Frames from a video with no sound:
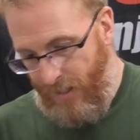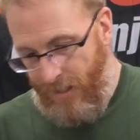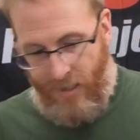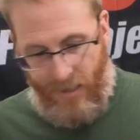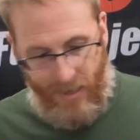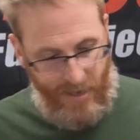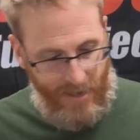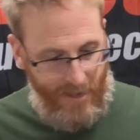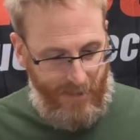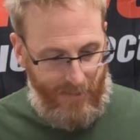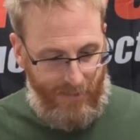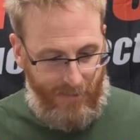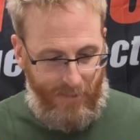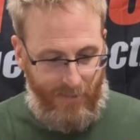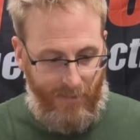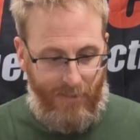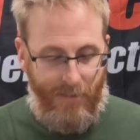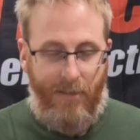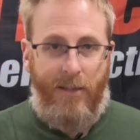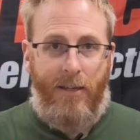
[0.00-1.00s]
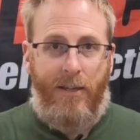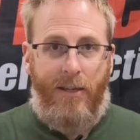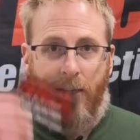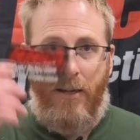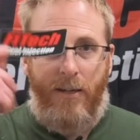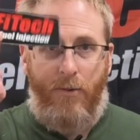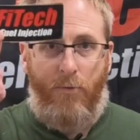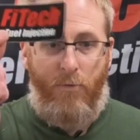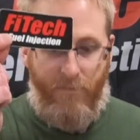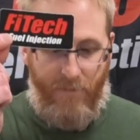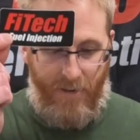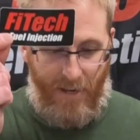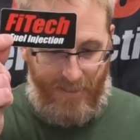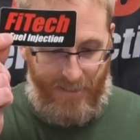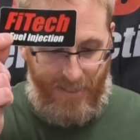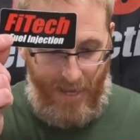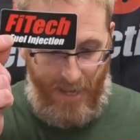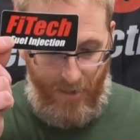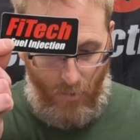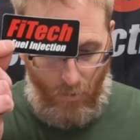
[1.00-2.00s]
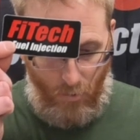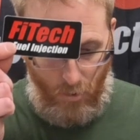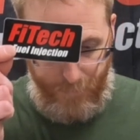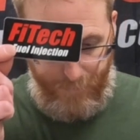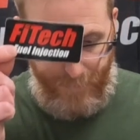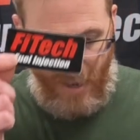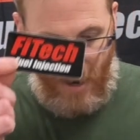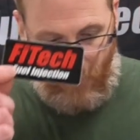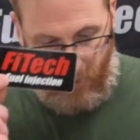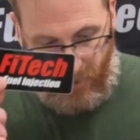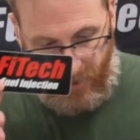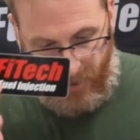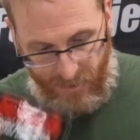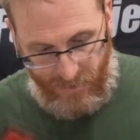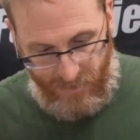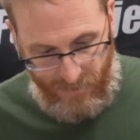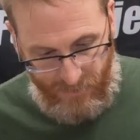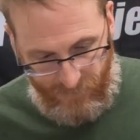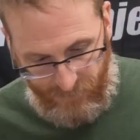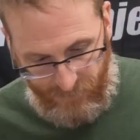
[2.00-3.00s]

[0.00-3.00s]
And we've got ten horsepower here,